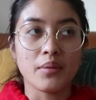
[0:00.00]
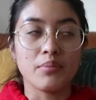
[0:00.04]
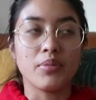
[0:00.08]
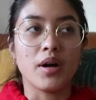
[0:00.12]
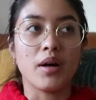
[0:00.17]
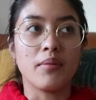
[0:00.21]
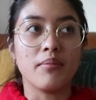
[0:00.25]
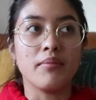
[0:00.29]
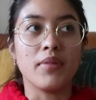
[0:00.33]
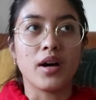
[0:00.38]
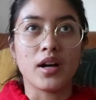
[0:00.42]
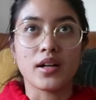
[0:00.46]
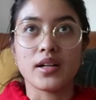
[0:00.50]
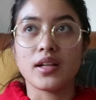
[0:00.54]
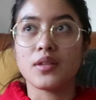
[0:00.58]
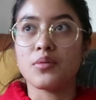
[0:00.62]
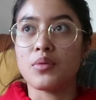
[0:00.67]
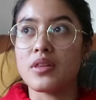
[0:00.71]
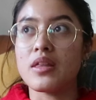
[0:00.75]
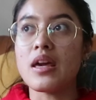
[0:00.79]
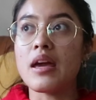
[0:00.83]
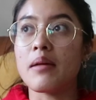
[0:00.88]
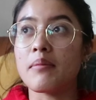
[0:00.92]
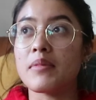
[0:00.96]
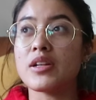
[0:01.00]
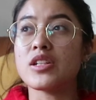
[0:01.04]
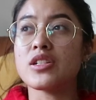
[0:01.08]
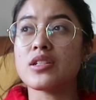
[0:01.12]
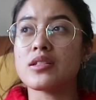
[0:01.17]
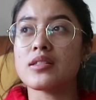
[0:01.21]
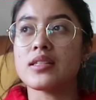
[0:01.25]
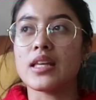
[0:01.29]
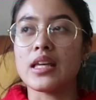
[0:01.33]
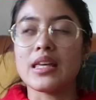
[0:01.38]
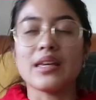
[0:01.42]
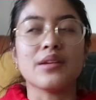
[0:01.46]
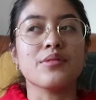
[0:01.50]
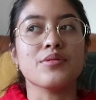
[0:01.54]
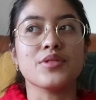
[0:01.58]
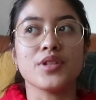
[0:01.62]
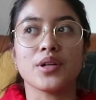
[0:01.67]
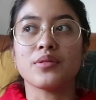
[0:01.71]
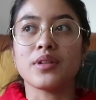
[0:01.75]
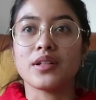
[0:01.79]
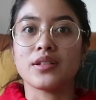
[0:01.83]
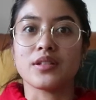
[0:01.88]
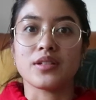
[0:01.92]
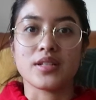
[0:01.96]
bombarded with images that you
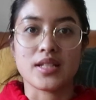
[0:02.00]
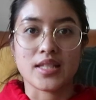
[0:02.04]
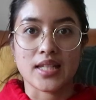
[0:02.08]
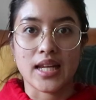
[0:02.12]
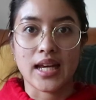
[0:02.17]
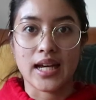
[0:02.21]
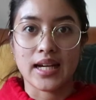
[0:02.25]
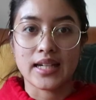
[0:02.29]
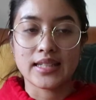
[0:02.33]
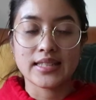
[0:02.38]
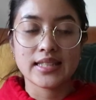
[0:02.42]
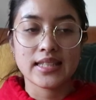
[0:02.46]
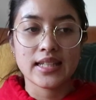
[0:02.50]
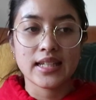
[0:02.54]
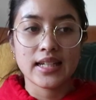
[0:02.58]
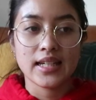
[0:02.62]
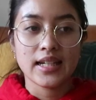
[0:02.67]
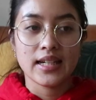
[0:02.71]
don't understand.